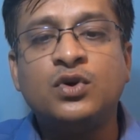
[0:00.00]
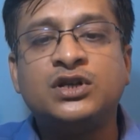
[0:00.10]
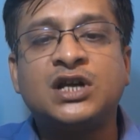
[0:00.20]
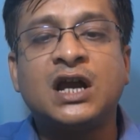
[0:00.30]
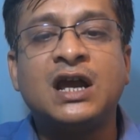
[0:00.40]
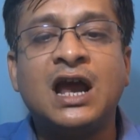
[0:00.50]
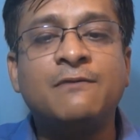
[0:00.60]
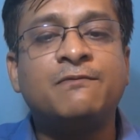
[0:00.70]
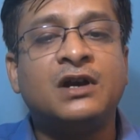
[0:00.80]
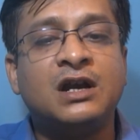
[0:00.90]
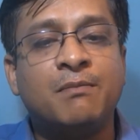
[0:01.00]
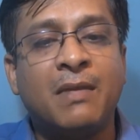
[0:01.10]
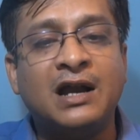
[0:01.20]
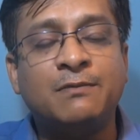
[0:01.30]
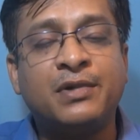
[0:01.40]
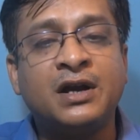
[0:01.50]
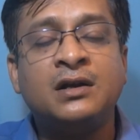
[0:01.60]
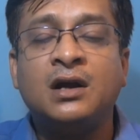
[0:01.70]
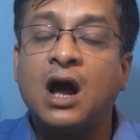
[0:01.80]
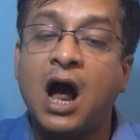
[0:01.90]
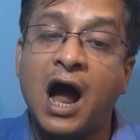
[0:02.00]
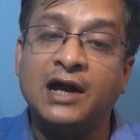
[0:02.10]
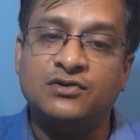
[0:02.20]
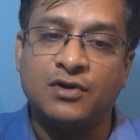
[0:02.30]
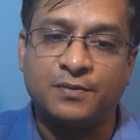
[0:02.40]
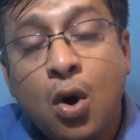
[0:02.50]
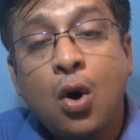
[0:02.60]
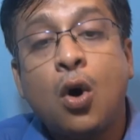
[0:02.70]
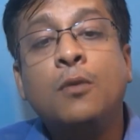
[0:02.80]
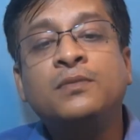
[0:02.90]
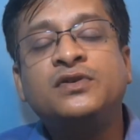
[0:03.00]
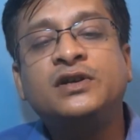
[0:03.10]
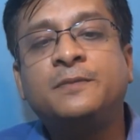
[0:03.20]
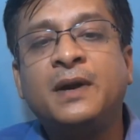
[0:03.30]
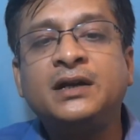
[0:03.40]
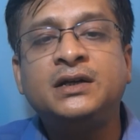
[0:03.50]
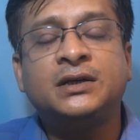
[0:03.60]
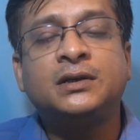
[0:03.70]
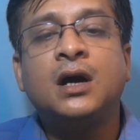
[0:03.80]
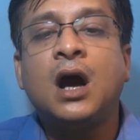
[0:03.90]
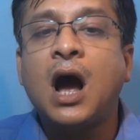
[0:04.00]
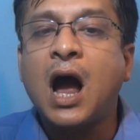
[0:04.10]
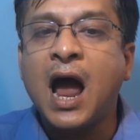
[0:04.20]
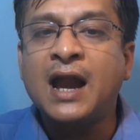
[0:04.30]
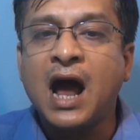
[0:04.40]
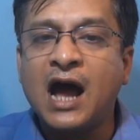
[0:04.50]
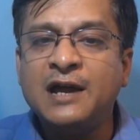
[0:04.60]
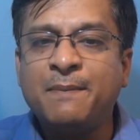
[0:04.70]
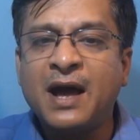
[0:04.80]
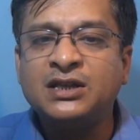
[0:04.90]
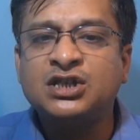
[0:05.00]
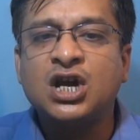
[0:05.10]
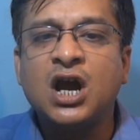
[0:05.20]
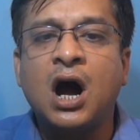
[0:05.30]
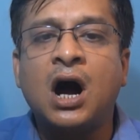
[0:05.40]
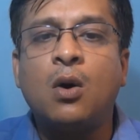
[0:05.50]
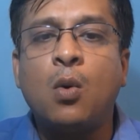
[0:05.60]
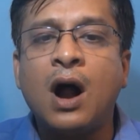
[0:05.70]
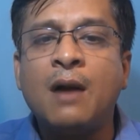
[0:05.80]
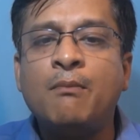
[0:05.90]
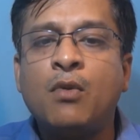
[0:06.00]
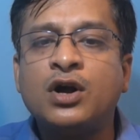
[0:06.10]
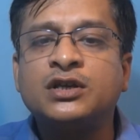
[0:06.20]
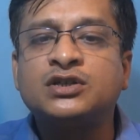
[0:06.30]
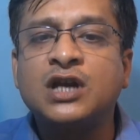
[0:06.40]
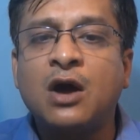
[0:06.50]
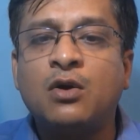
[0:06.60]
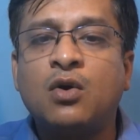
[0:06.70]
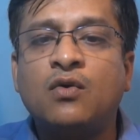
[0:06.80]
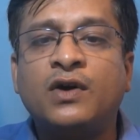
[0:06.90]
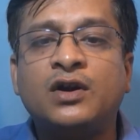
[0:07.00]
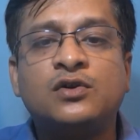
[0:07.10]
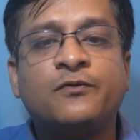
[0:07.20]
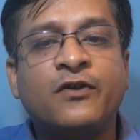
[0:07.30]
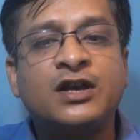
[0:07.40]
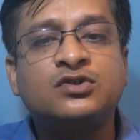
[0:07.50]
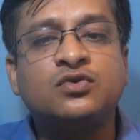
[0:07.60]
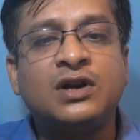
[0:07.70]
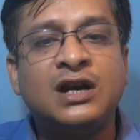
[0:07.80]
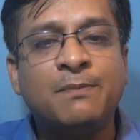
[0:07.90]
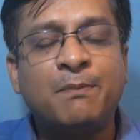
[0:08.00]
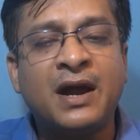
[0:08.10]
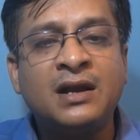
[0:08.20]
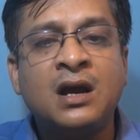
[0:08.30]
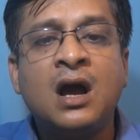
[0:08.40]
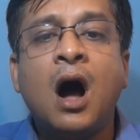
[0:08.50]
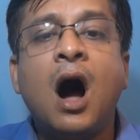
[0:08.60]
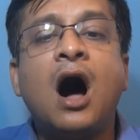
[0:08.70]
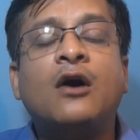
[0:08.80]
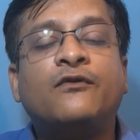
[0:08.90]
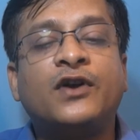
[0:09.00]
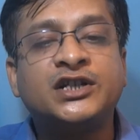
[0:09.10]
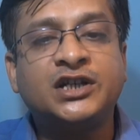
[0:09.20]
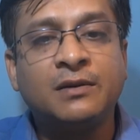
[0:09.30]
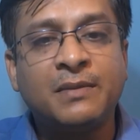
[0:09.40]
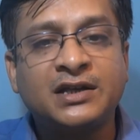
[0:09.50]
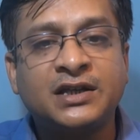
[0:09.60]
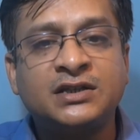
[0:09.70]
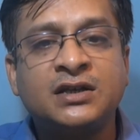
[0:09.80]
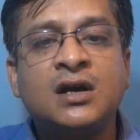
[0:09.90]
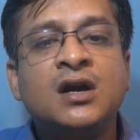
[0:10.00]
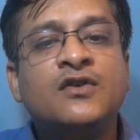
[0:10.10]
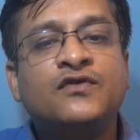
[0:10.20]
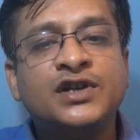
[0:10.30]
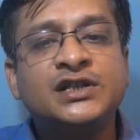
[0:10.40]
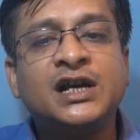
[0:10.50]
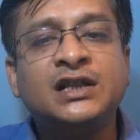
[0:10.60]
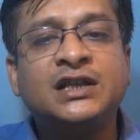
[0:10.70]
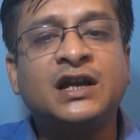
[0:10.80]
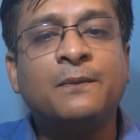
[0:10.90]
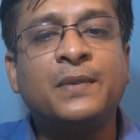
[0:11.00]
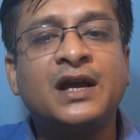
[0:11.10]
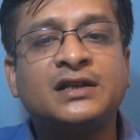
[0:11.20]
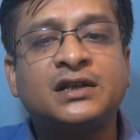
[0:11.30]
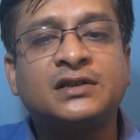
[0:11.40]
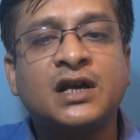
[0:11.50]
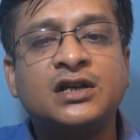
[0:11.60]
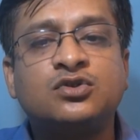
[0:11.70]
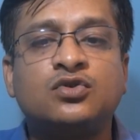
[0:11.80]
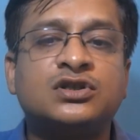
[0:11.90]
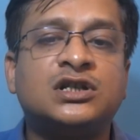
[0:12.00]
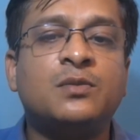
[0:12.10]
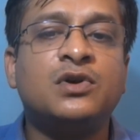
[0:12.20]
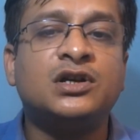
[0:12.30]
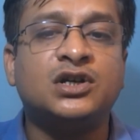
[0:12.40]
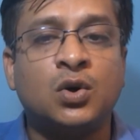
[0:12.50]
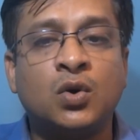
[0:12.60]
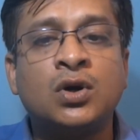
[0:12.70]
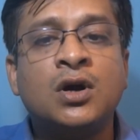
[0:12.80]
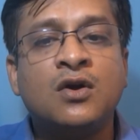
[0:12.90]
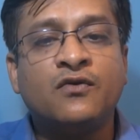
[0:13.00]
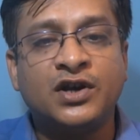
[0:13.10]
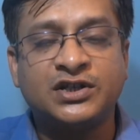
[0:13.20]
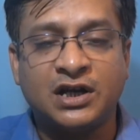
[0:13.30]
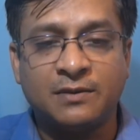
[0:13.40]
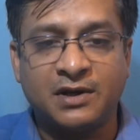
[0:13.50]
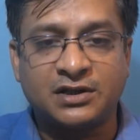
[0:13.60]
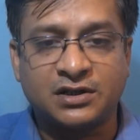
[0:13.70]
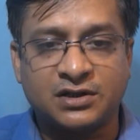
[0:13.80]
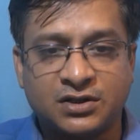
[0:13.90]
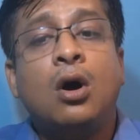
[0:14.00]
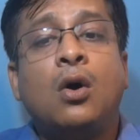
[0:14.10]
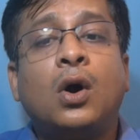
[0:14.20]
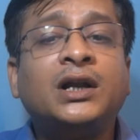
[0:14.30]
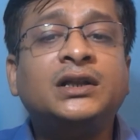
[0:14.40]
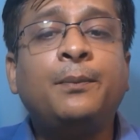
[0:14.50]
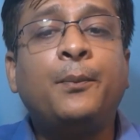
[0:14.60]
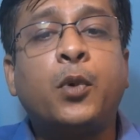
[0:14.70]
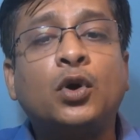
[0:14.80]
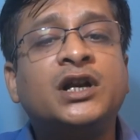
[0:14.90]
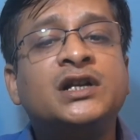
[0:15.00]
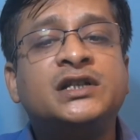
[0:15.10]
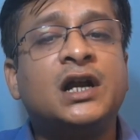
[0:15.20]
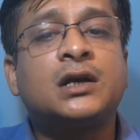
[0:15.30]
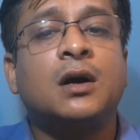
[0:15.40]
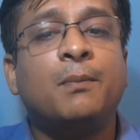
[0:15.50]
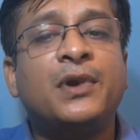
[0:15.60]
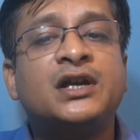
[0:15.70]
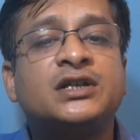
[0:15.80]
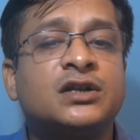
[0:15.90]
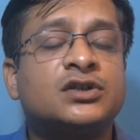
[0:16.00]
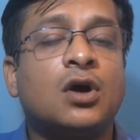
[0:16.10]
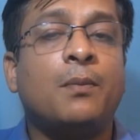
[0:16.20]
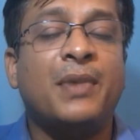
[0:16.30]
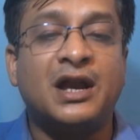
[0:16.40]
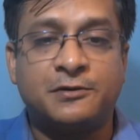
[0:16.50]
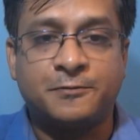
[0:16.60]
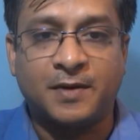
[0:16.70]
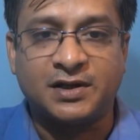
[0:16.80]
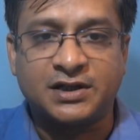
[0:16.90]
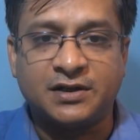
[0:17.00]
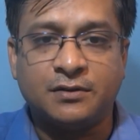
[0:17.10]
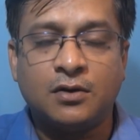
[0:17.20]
which can help relieve migraine, eye drops. Home treatment an eye patch, a warm moist towel over your face to relieve pain, a facial massage, physical therapy exercise to stimulate your facial muscles. What are the potential complications of Bell's palsy?